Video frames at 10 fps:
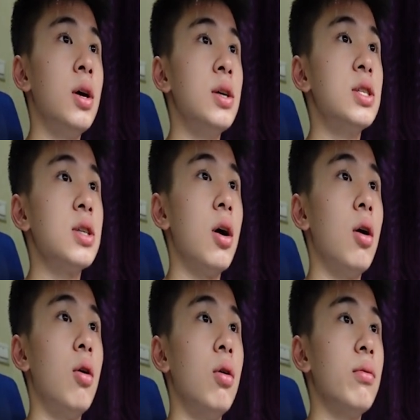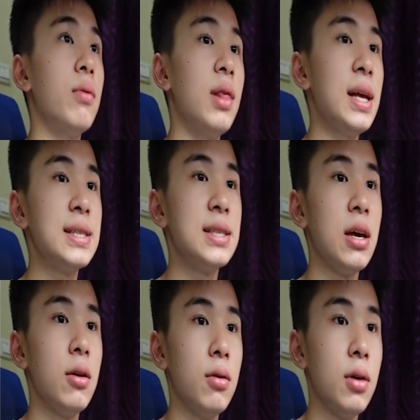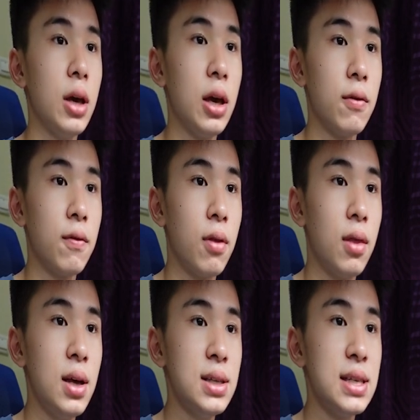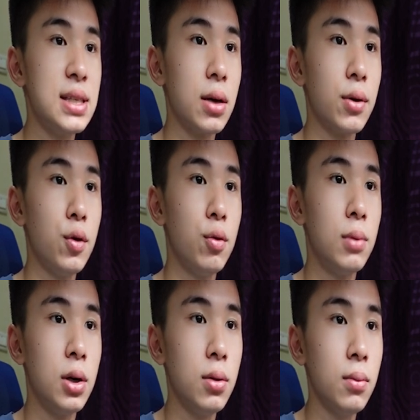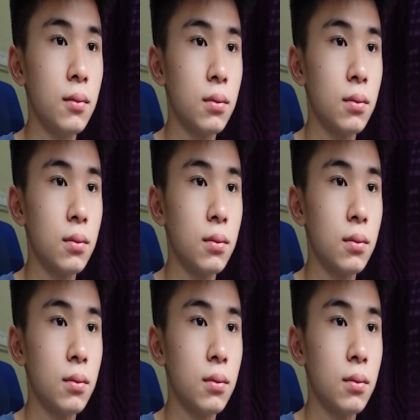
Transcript: So let's say if this is a human,